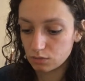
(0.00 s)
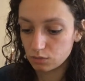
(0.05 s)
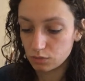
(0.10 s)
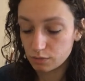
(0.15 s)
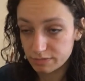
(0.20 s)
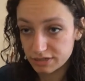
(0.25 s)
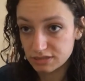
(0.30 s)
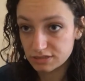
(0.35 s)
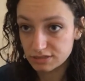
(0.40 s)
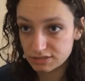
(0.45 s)
a
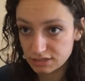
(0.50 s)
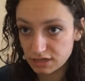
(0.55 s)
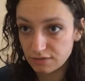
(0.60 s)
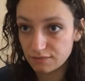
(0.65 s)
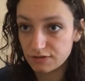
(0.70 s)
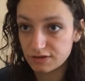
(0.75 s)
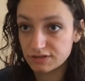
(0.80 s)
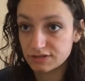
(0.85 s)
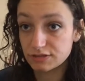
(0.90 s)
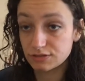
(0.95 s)
women's
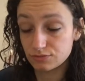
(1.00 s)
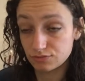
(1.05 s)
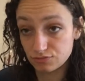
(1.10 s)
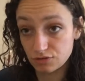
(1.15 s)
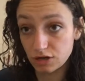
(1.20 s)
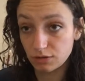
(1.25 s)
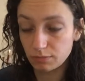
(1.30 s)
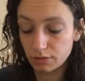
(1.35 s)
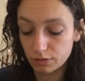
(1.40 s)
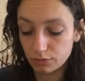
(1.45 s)
service that's
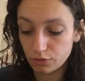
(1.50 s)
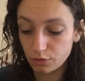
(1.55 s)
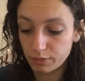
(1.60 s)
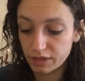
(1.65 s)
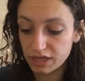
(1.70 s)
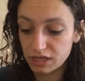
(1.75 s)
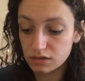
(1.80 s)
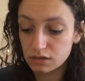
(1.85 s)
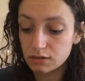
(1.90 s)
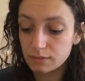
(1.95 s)
run by
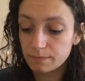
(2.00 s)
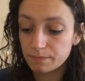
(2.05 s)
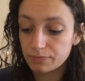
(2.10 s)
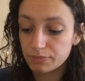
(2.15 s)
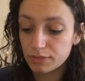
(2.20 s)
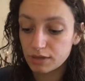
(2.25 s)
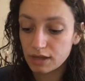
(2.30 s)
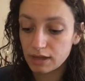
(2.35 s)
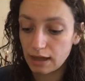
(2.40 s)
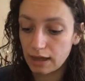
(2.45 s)
women
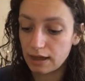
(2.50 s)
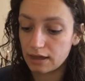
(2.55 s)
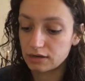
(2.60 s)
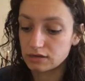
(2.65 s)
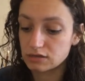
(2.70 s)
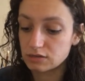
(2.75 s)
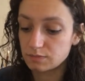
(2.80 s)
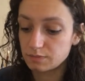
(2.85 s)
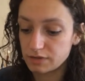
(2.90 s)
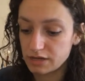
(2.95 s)

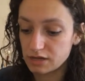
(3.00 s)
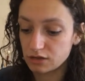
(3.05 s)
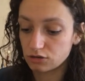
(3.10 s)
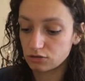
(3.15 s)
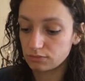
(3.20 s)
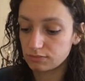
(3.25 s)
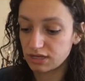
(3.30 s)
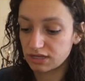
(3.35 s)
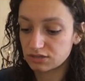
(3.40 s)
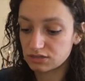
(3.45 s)
and being
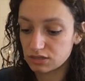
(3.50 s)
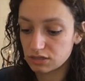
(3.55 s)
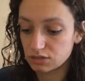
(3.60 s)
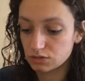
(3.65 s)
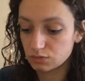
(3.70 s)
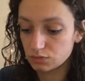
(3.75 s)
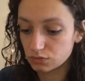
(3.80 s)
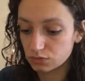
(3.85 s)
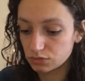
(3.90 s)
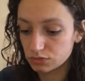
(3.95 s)
on mixed gender
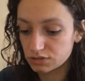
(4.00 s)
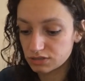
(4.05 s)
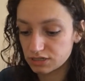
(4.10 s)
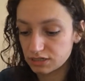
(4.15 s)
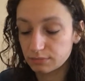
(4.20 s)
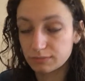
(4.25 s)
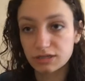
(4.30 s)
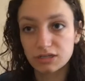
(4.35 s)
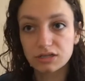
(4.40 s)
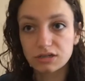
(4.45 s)
wards. And
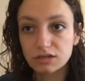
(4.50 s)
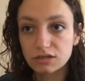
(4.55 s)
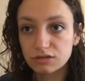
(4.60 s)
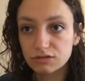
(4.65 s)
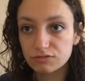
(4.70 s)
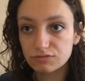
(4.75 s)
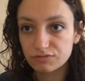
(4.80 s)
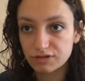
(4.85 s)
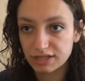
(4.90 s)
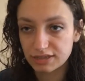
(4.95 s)
I'm going to
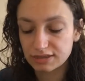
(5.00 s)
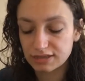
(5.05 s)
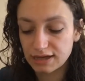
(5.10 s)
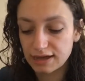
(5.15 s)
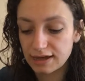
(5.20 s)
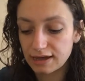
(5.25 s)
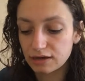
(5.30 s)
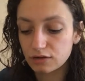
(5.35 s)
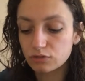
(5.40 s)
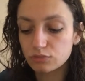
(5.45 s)
read that
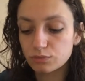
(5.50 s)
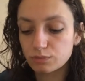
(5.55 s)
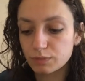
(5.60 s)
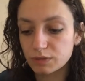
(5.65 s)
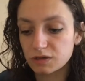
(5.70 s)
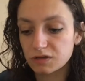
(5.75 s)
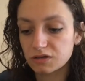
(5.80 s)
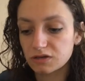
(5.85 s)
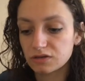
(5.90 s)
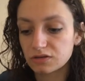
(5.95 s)
out
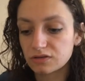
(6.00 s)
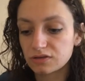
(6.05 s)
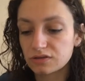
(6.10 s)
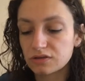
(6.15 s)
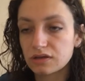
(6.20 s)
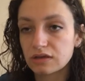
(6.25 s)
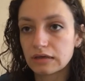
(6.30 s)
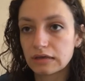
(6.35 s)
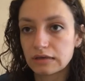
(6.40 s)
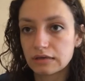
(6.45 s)
because
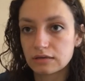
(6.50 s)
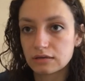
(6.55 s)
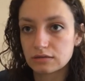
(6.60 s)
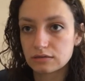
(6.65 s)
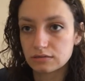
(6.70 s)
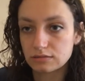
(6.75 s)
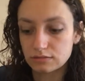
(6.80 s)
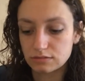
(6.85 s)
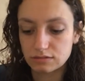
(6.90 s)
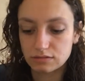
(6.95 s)

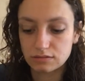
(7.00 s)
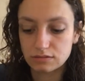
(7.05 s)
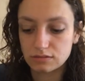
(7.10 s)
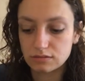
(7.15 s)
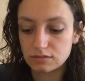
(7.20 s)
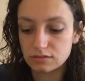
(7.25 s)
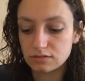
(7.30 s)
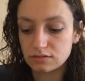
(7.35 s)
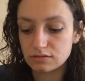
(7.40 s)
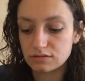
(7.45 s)

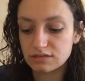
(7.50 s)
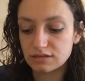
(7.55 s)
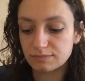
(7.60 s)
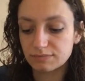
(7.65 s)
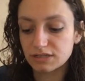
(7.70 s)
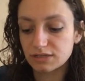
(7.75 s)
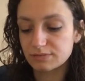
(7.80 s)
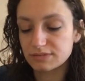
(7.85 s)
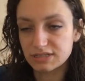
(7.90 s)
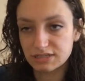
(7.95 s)

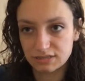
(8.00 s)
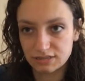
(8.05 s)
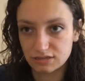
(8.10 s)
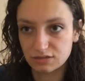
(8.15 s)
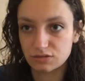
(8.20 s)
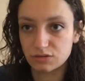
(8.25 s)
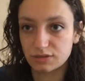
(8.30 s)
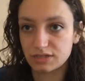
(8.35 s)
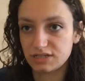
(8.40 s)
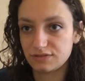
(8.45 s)
sometimes these things
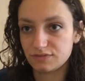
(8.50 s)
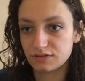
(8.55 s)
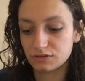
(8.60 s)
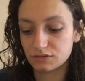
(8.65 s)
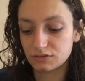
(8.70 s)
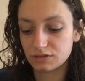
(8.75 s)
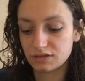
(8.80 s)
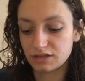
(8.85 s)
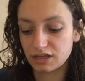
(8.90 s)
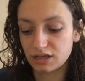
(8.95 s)
are quite difficult
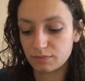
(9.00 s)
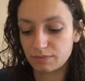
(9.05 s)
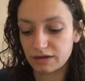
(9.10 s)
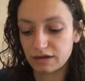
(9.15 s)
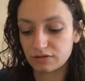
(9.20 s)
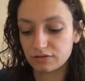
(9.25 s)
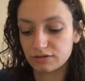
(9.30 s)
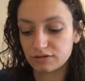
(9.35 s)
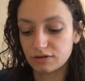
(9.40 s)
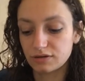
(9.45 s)
to think
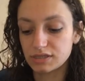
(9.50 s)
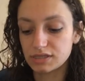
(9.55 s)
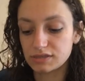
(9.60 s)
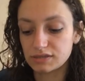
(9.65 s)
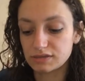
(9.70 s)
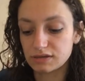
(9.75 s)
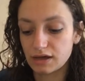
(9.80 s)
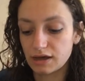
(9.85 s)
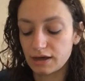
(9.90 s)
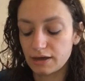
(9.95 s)
about. So it's
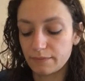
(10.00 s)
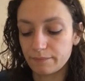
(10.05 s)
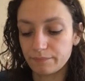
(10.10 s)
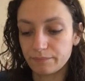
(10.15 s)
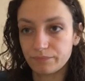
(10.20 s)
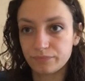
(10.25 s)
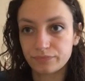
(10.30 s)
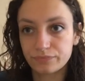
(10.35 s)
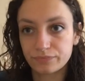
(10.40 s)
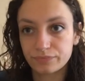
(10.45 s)

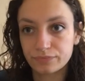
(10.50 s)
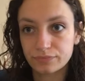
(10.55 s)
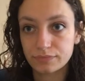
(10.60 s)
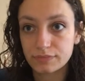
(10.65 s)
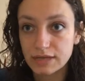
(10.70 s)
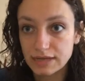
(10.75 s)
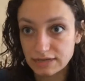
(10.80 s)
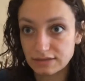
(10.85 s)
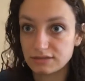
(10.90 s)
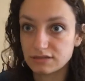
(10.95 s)

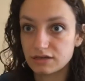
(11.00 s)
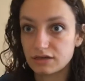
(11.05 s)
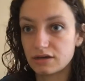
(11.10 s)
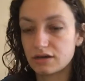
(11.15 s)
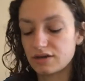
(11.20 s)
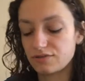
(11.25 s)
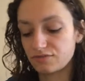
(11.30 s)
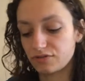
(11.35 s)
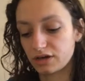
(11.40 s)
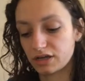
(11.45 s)
easier
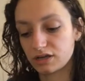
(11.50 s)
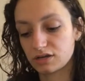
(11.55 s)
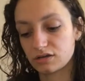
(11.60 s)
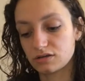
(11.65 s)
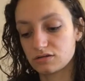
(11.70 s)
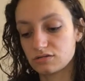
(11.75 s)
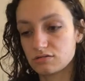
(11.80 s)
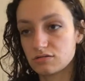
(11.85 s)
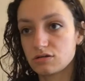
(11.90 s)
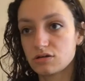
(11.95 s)
if I
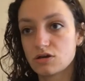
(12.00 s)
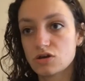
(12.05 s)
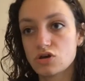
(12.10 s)
can